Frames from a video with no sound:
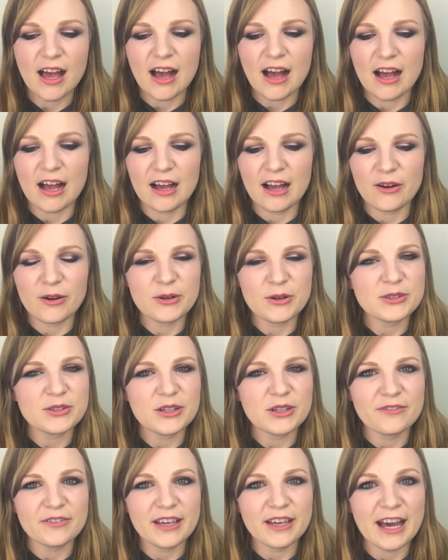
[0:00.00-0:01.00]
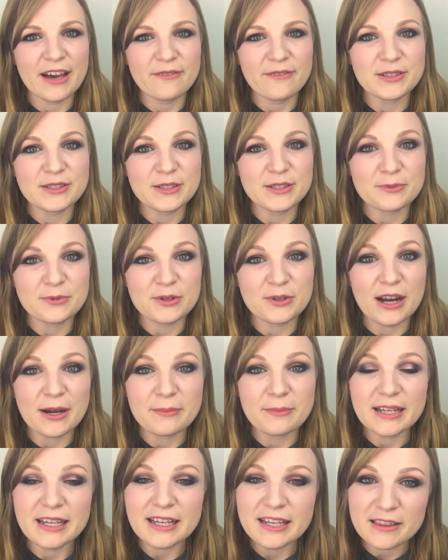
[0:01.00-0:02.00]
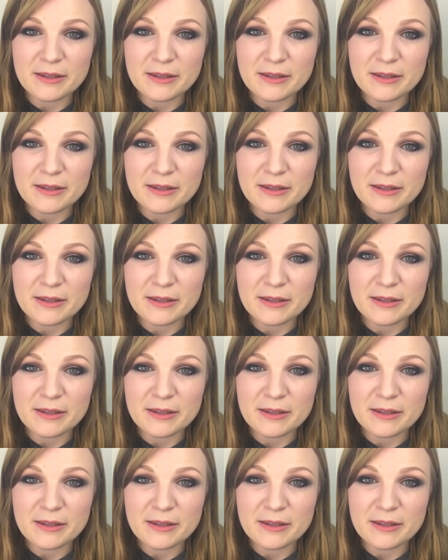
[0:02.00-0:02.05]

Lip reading: Also, if you haven't subscribed here,